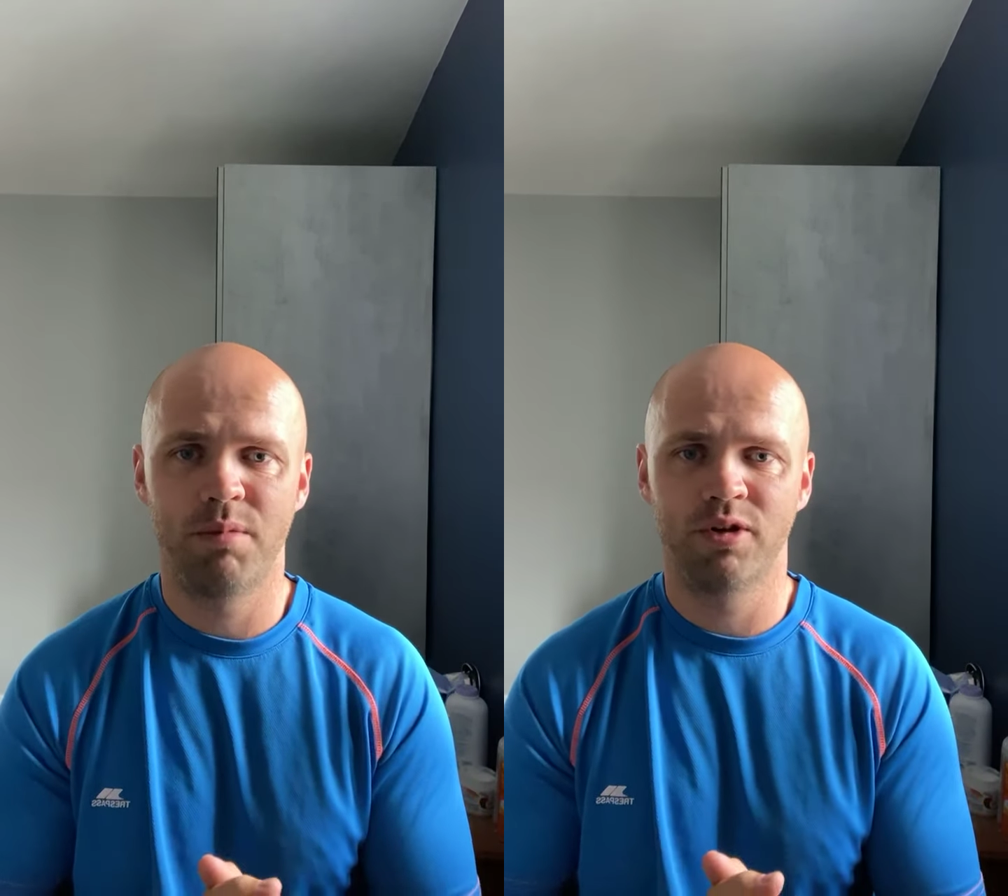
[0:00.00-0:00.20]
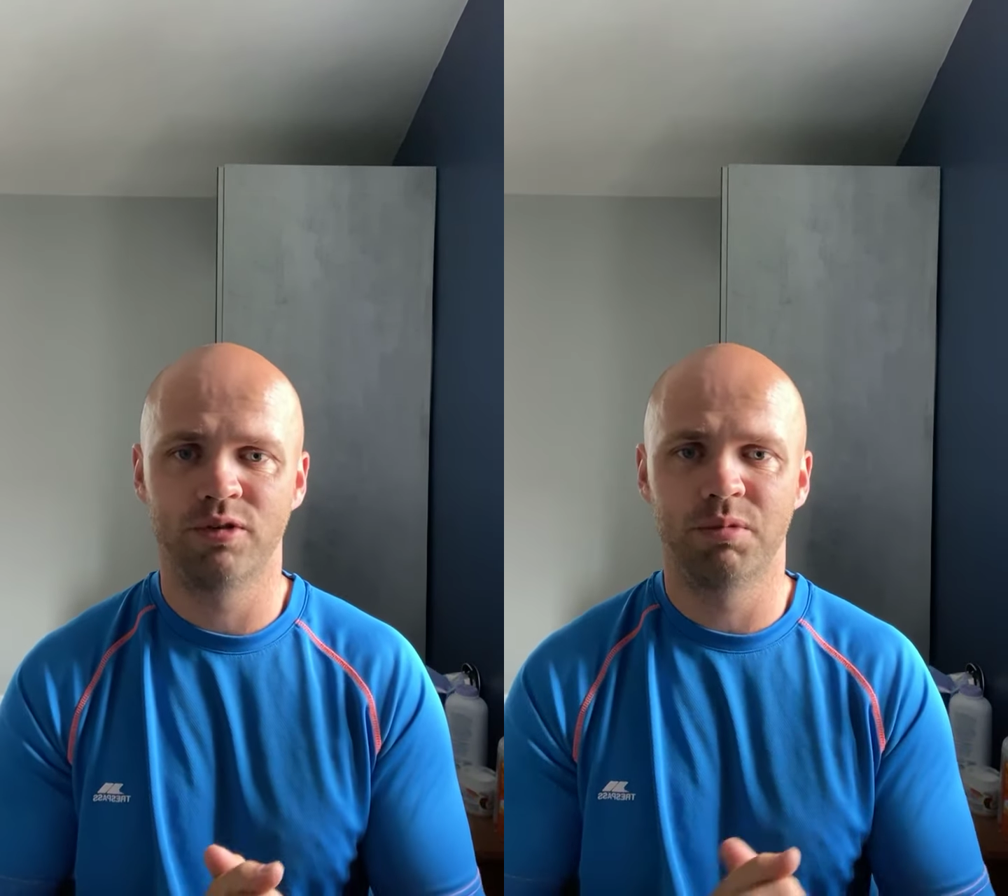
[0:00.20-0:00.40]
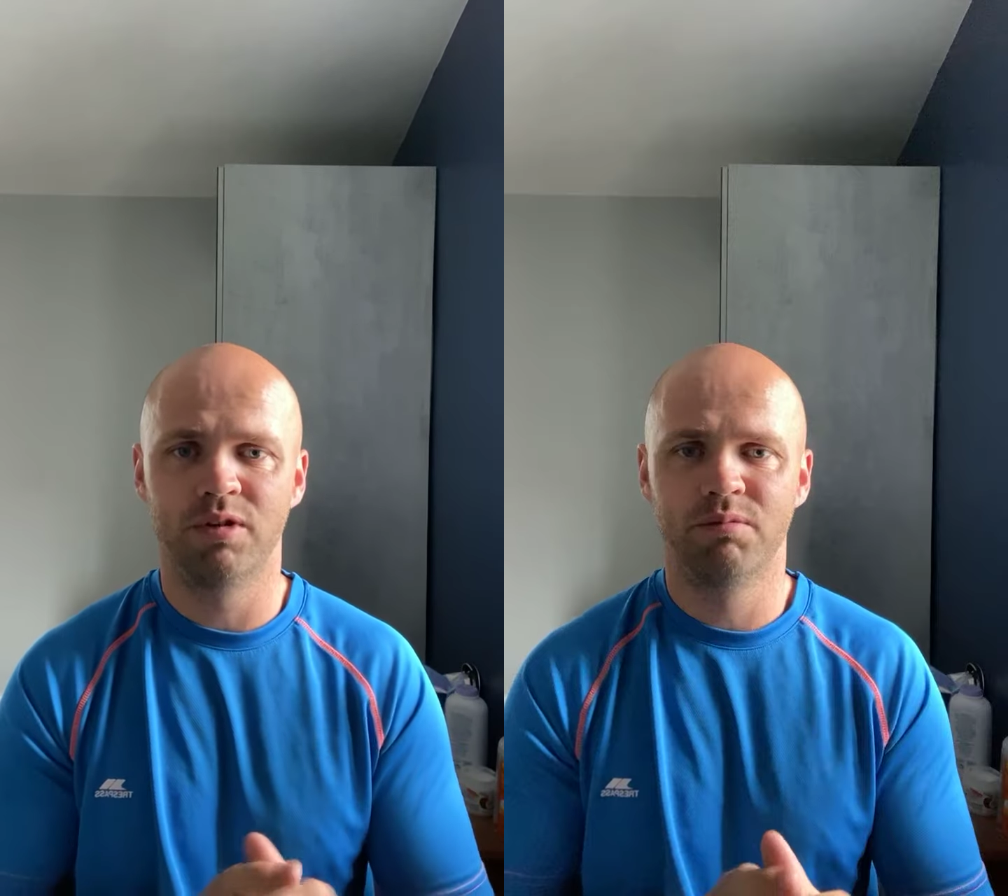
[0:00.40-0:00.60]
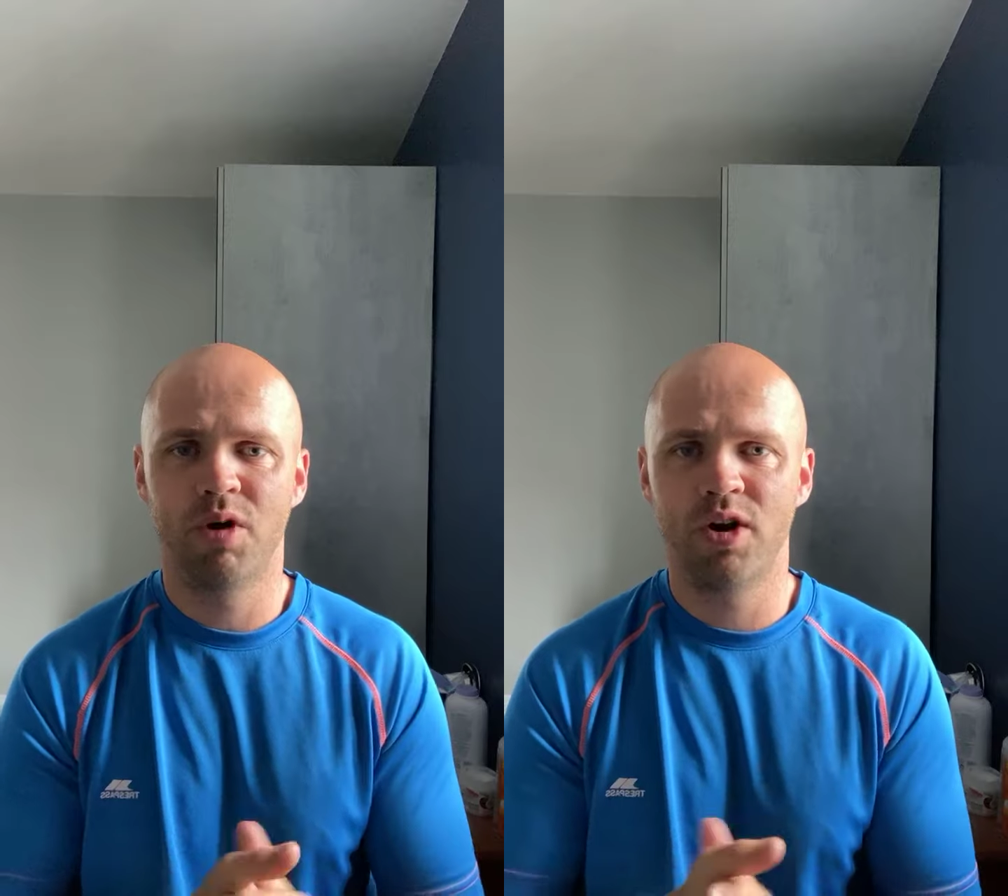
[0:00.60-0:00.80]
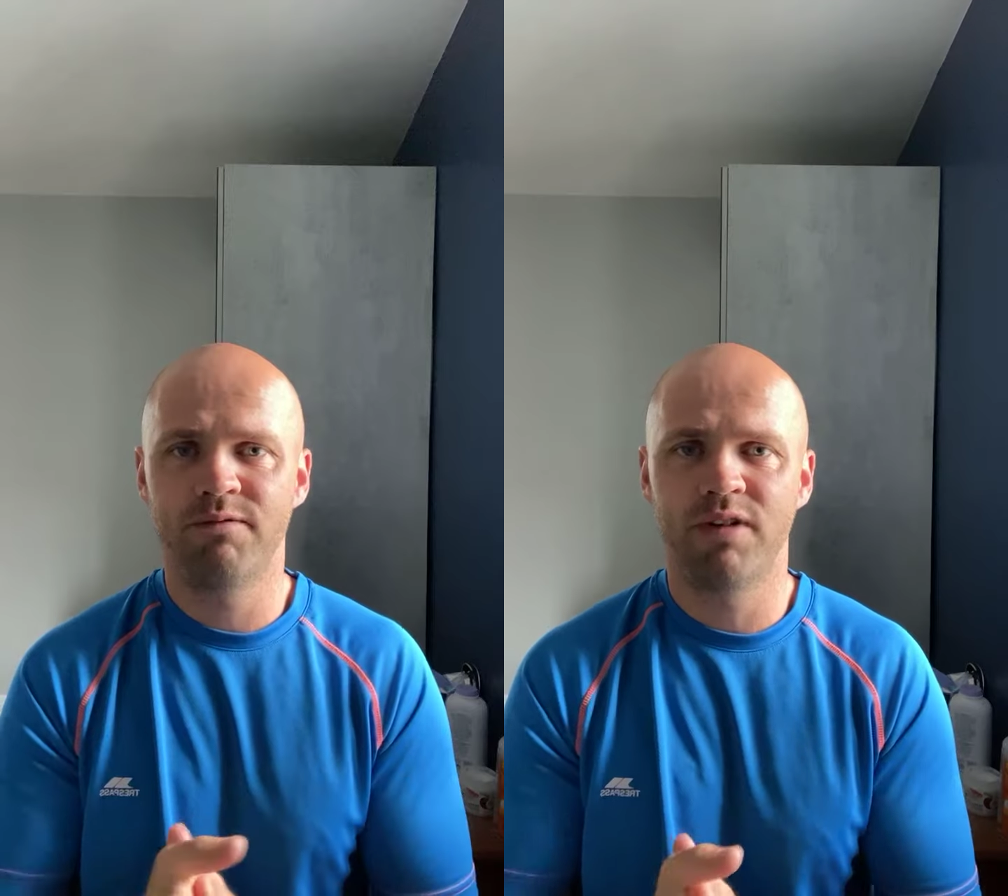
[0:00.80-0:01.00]
possible.
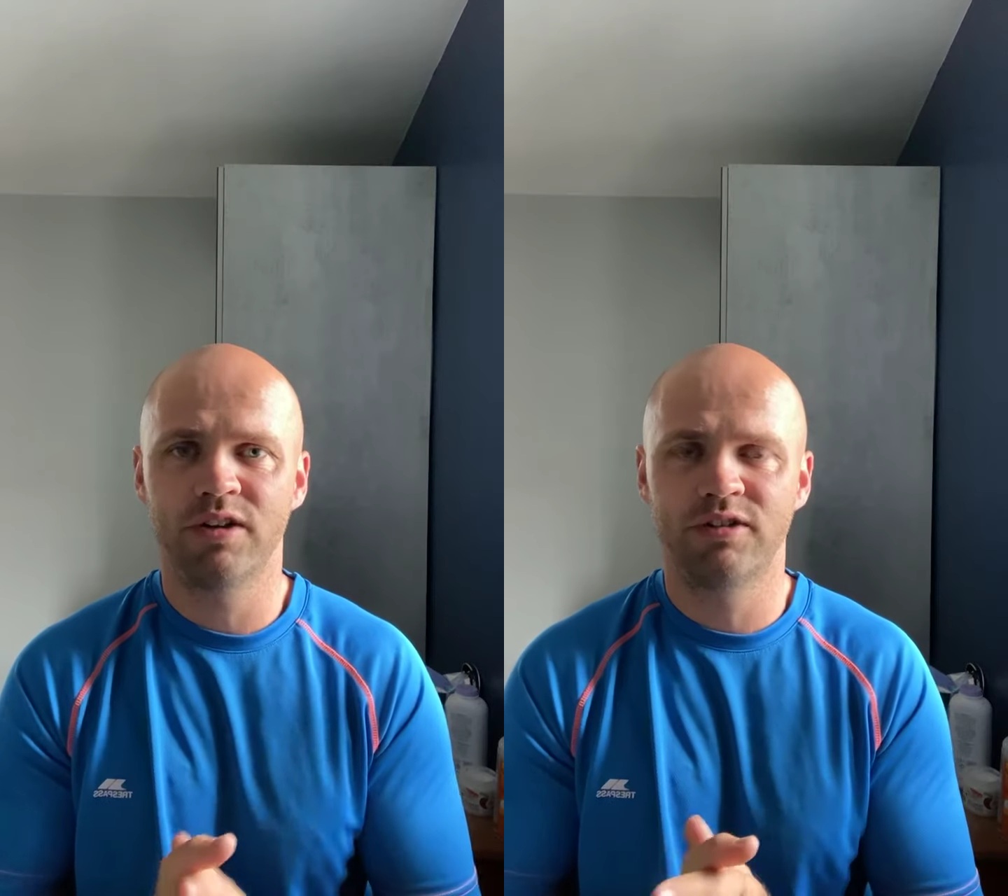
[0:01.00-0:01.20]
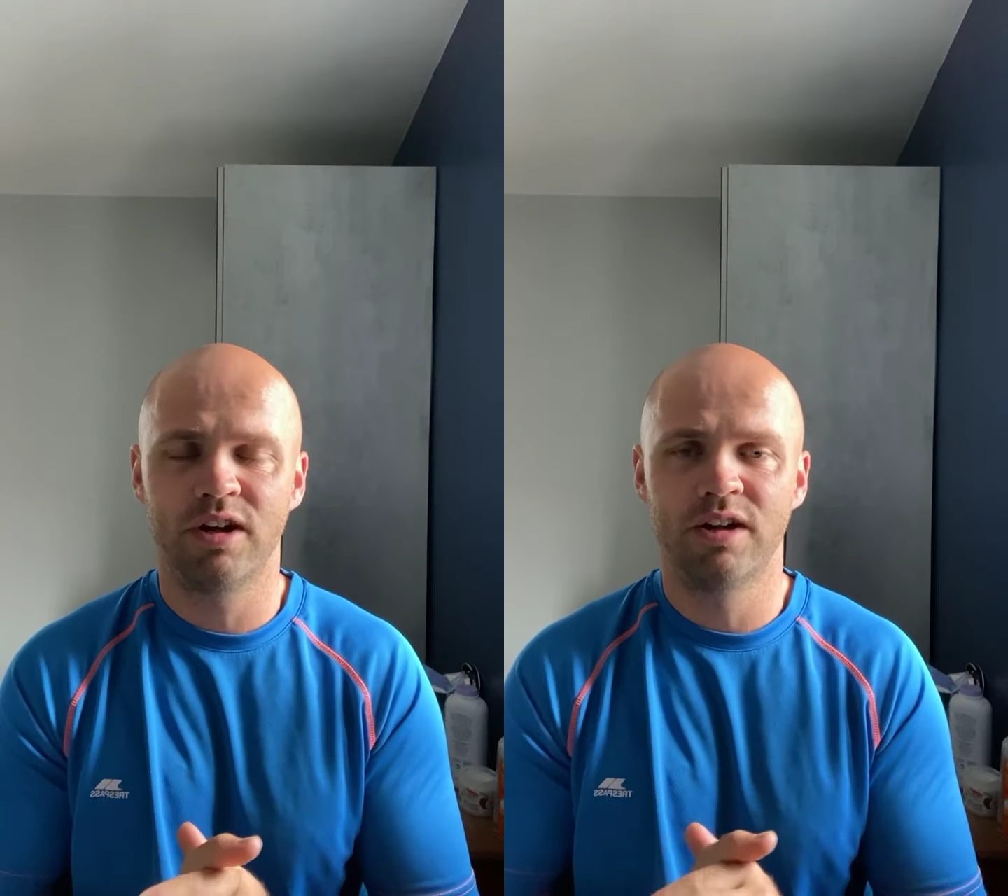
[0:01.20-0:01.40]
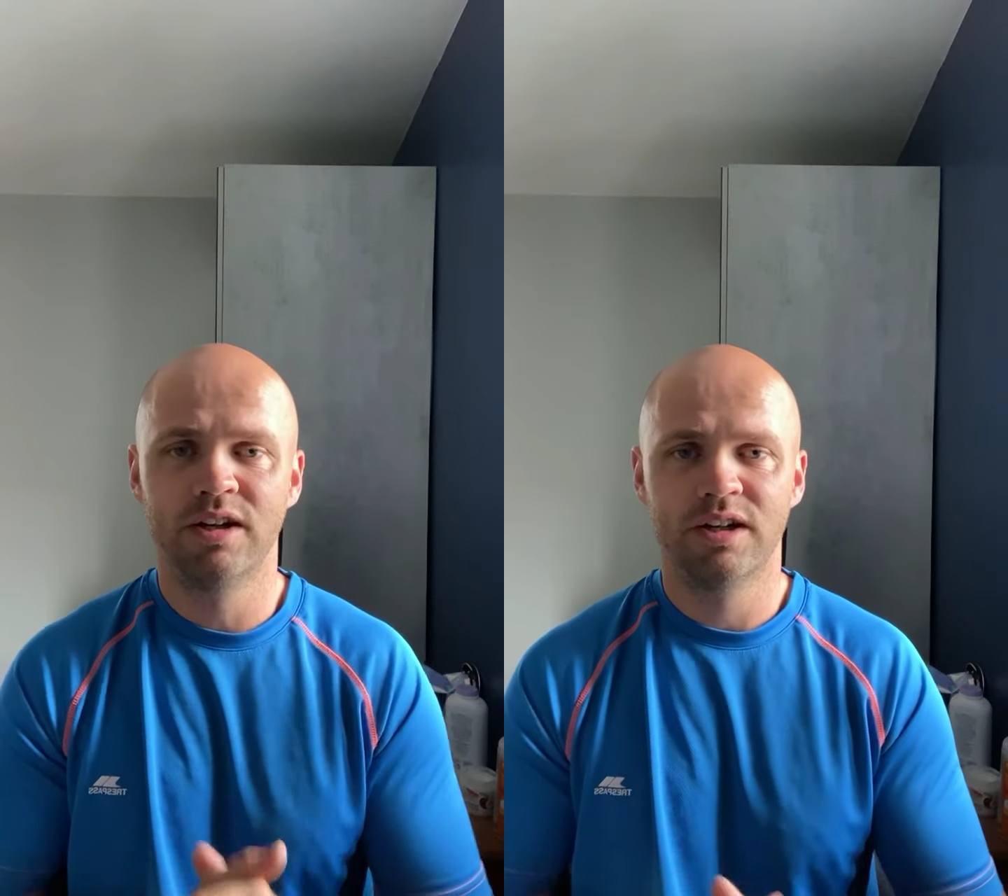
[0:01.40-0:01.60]
Morning, Foster.